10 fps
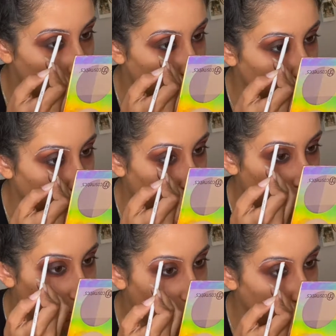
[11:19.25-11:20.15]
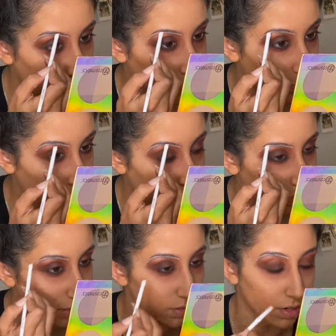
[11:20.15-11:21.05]
eyebrow.
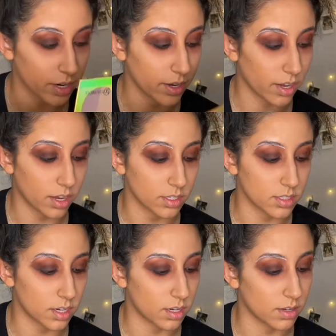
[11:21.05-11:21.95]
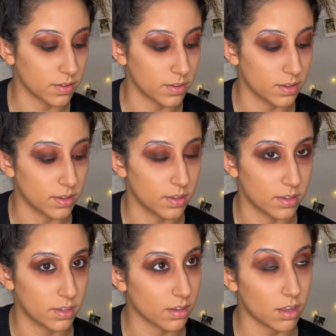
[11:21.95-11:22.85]
Sorry, that's stuck.
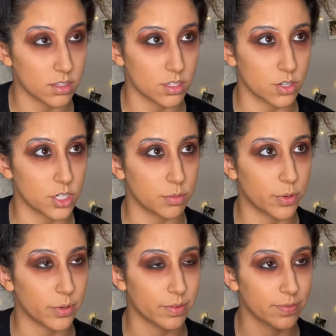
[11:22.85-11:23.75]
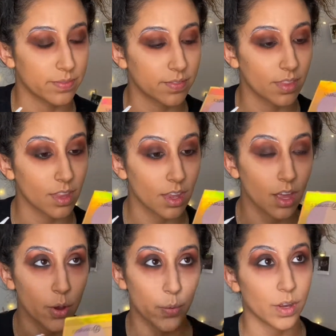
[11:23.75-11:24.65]
Concentration mode.
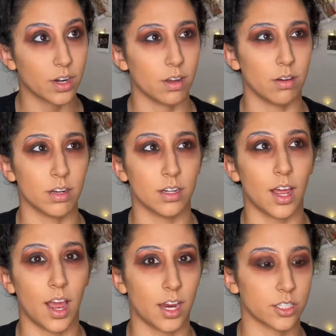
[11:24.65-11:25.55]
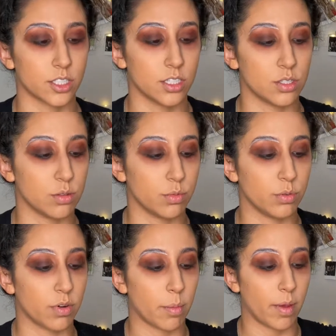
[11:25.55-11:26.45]
We're gonna go ahead and actually zoom you
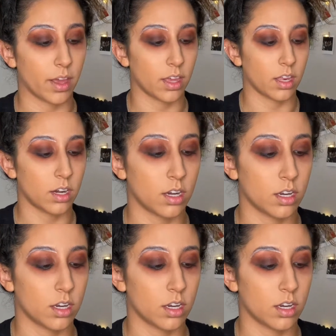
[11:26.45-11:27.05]
right back in